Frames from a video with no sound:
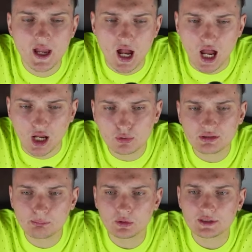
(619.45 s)
I called the
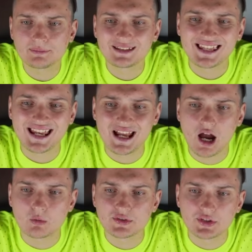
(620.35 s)
bottom 10
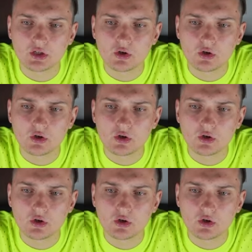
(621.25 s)
hours ago.